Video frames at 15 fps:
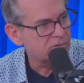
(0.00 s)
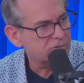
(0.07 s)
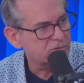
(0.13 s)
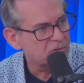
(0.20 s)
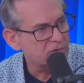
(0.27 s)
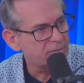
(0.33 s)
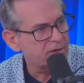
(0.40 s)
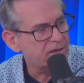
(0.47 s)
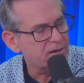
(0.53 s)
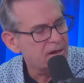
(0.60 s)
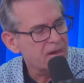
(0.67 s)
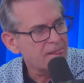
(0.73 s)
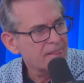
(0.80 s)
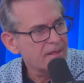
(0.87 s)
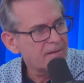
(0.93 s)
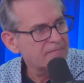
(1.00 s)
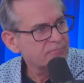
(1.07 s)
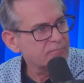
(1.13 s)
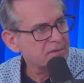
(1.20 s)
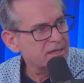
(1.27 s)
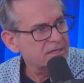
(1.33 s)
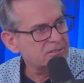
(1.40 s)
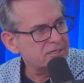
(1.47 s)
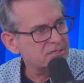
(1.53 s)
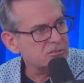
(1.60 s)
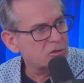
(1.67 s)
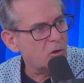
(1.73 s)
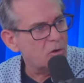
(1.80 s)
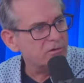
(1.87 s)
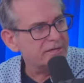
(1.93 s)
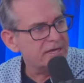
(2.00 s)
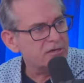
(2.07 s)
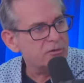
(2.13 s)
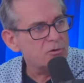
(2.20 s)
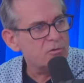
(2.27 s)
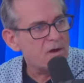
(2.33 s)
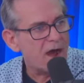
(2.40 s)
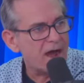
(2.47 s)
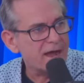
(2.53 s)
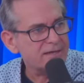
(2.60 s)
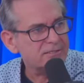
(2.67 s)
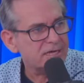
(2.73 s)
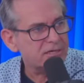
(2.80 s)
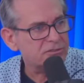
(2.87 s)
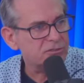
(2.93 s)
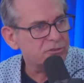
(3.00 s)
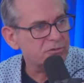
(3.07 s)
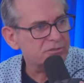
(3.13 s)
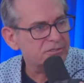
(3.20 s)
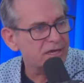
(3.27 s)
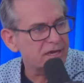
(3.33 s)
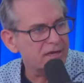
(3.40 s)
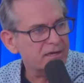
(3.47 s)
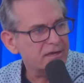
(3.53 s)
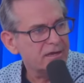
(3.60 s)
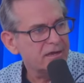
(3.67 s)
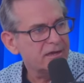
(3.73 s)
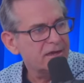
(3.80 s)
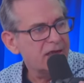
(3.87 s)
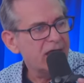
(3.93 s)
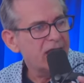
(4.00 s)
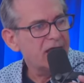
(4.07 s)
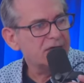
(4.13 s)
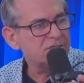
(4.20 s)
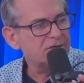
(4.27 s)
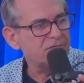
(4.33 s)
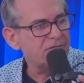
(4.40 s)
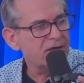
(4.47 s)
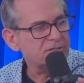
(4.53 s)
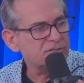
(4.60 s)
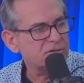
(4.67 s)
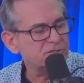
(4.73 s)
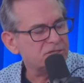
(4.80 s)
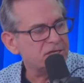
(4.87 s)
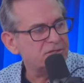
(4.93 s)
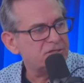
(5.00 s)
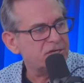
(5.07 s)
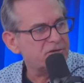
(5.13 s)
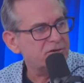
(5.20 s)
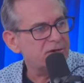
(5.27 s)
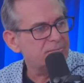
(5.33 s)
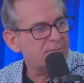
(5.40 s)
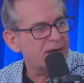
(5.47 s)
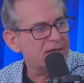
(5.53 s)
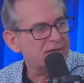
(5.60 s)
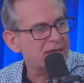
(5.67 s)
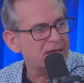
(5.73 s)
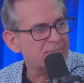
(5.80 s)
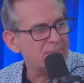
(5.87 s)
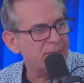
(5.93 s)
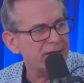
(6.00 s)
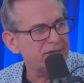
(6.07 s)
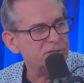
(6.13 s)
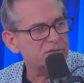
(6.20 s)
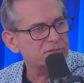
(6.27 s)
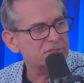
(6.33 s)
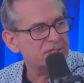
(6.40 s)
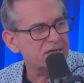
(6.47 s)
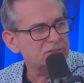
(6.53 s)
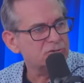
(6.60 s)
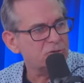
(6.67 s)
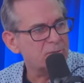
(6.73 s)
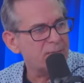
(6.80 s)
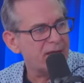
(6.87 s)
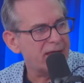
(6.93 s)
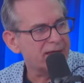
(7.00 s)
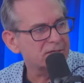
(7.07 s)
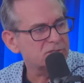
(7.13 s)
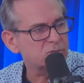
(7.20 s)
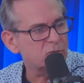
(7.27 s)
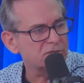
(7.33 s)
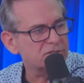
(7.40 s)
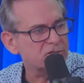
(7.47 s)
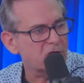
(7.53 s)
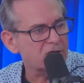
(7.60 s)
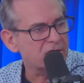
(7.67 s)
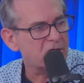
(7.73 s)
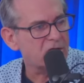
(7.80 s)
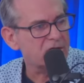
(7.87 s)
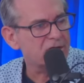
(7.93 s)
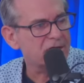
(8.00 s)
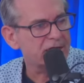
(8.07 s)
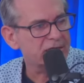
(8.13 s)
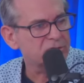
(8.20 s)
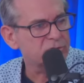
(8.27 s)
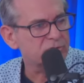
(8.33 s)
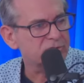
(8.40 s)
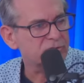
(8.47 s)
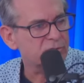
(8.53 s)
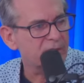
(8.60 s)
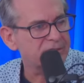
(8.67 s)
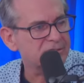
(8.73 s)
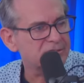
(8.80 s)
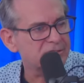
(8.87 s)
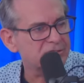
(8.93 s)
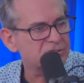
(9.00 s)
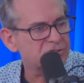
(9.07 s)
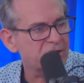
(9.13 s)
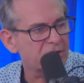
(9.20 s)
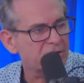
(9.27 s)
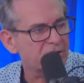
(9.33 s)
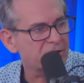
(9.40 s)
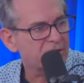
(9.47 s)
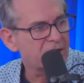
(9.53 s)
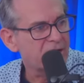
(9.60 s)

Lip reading: So let me, it says gold hit new highs on Tuesday as investors continue to bet that major central banks will start cutting interest rates this year.